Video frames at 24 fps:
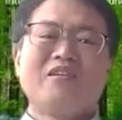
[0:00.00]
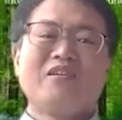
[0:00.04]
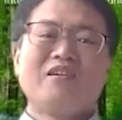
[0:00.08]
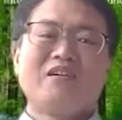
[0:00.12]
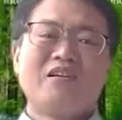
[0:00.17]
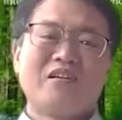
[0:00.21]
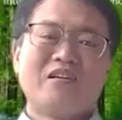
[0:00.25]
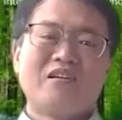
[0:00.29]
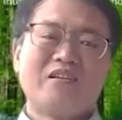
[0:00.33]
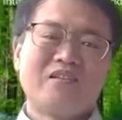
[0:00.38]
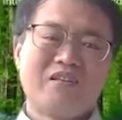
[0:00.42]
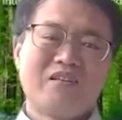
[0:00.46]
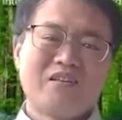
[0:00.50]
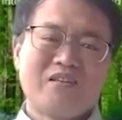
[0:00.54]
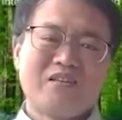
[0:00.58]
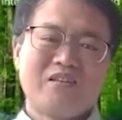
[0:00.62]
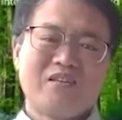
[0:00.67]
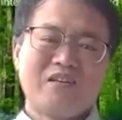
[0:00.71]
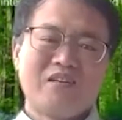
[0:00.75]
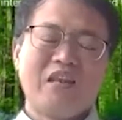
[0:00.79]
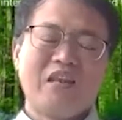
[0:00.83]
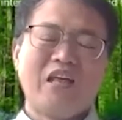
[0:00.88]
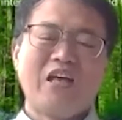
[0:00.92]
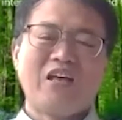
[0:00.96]
and
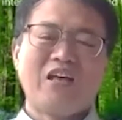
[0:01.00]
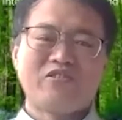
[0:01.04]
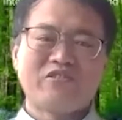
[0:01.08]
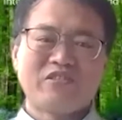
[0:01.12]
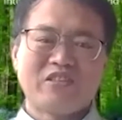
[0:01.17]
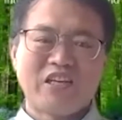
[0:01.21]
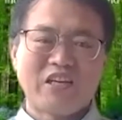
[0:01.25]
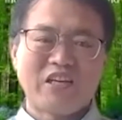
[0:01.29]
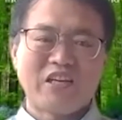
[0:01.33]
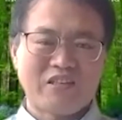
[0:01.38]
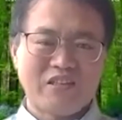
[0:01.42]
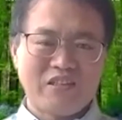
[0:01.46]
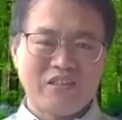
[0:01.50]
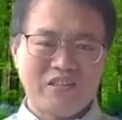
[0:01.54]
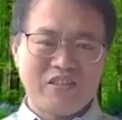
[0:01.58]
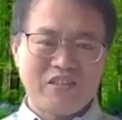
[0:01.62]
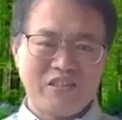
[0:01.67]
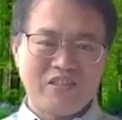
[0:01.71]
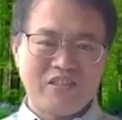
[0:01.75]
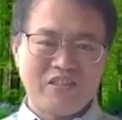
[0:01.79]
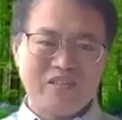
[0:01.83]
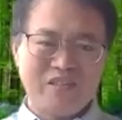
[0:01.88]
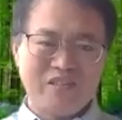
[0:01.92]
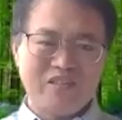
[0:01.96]
a lot of
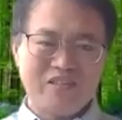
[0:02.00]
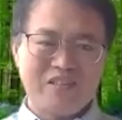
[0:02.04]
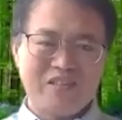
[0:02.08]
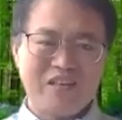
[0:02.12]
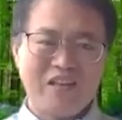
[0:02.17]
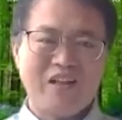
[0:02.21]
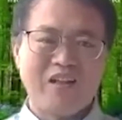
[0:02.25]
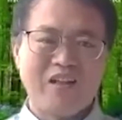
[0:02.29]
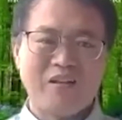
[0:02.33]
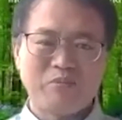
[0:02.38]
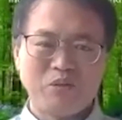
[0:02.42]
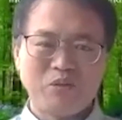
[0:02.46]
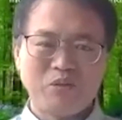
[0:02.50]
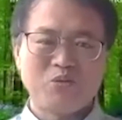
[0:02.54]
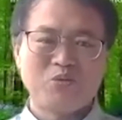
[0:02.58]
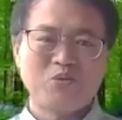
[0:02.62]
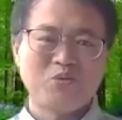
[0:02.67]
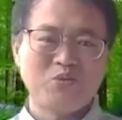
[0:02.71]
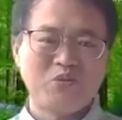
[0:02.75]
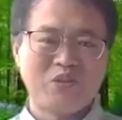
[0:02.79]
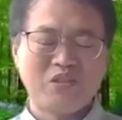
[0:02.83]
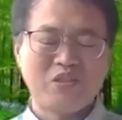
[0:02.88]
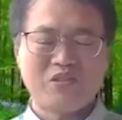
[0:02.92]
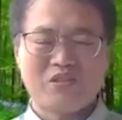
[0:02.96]
technicians help you
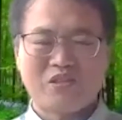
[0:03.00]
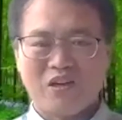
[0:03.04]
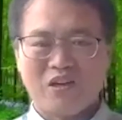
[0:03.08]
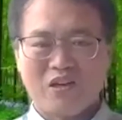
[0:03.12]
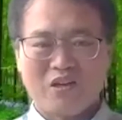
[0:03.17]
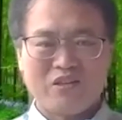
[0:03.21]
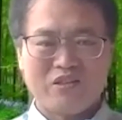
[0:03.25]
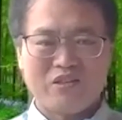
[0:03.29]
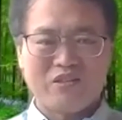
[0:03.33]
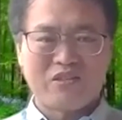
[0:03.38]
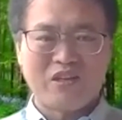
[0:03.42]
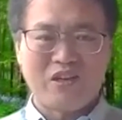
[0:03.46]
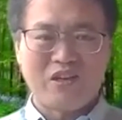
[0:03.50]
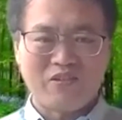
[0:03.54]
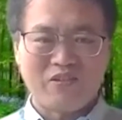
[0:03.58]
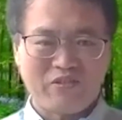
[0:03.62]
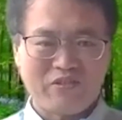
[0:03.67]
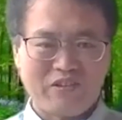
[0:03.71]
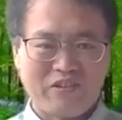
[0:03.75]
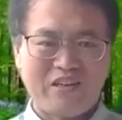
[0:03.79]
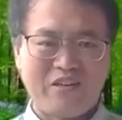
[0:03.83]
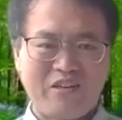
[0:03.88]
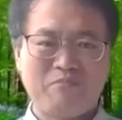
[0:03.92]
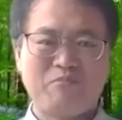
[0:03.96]
to install the
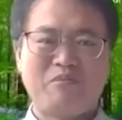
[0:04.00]
software,